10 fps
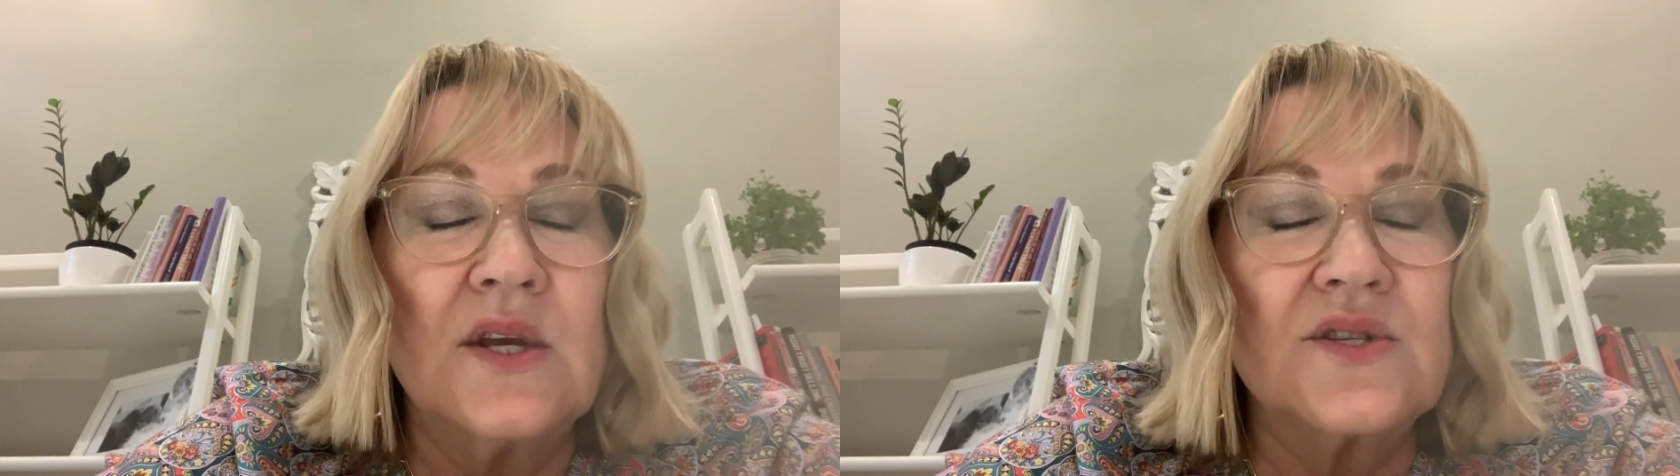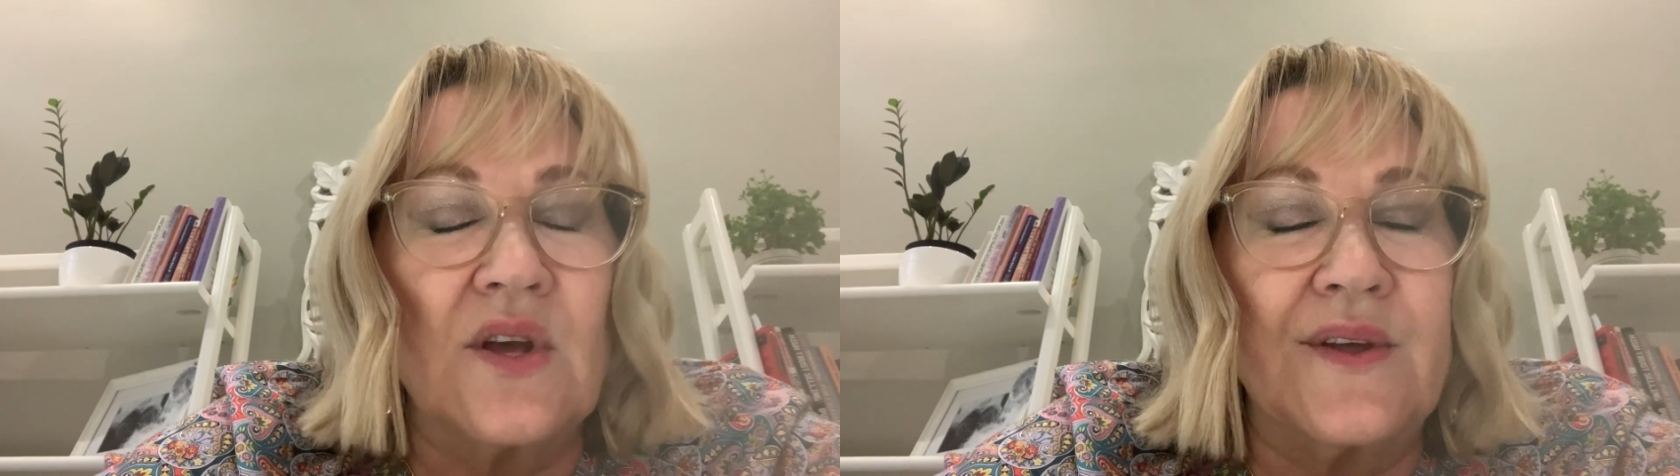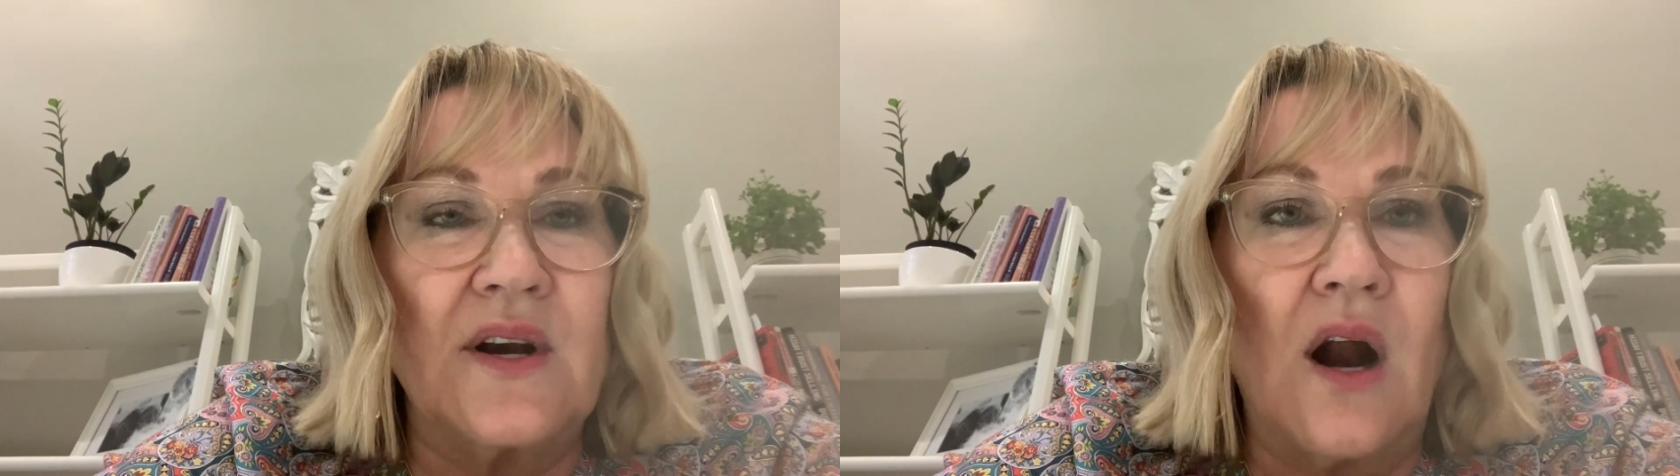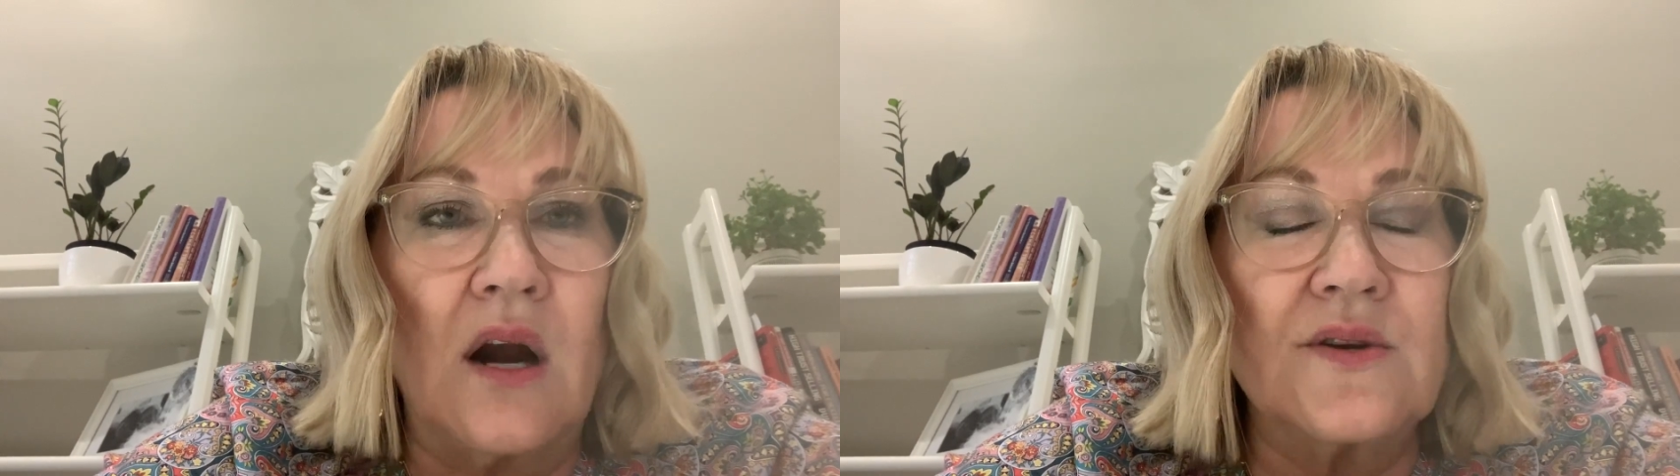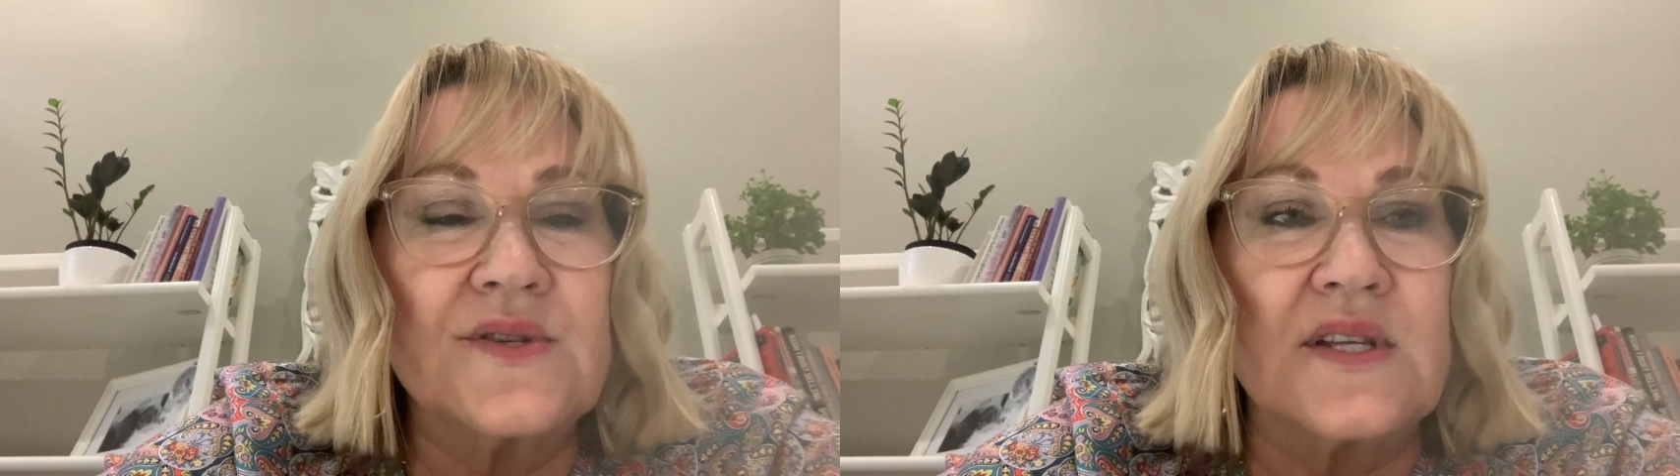So there
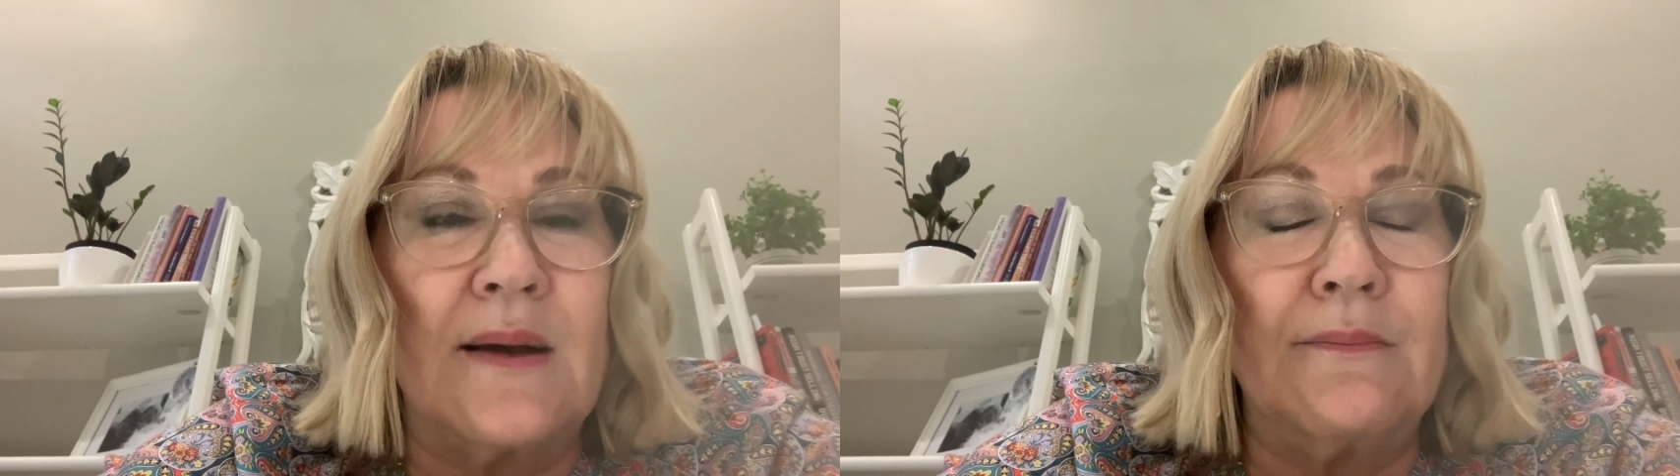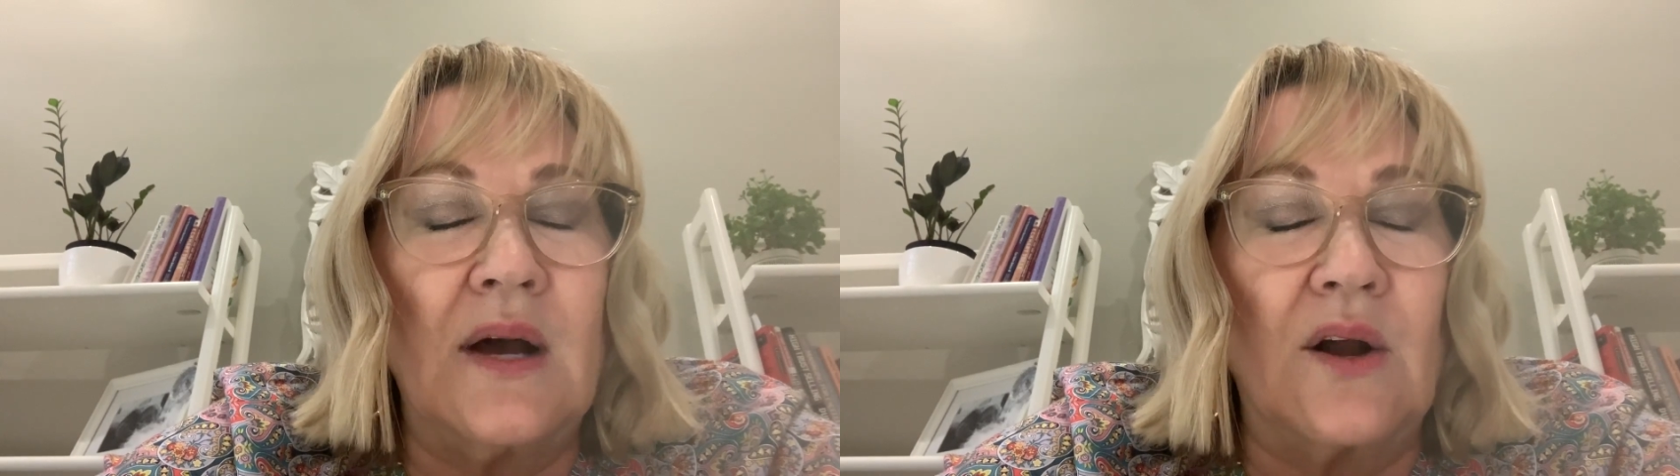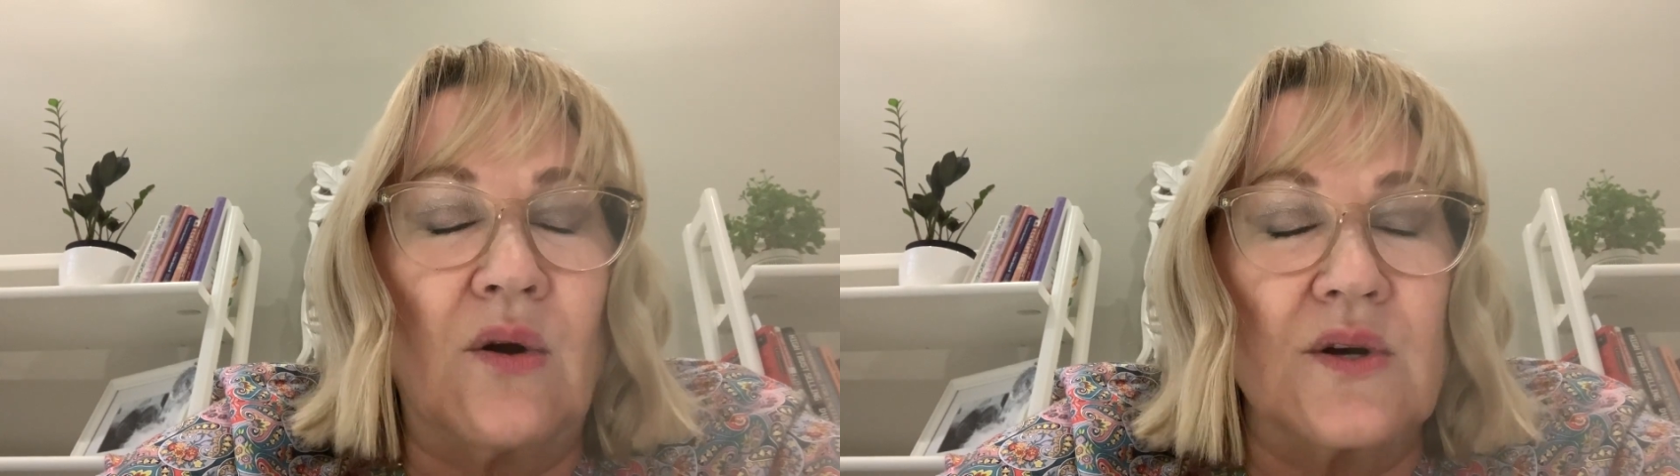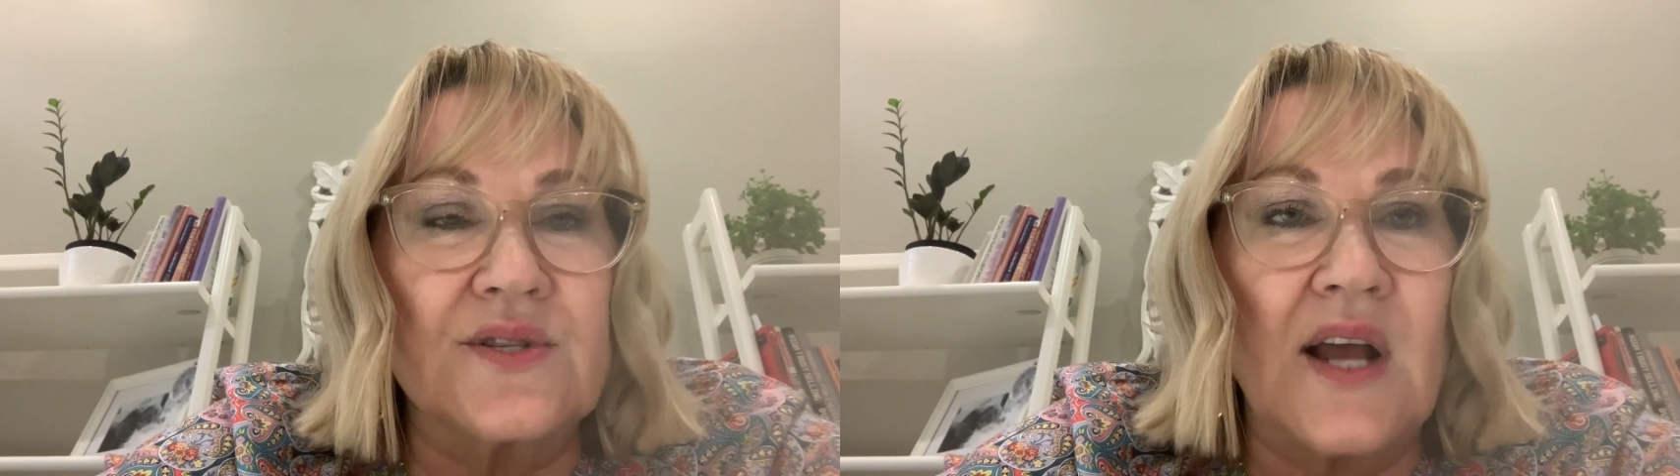are some, of course,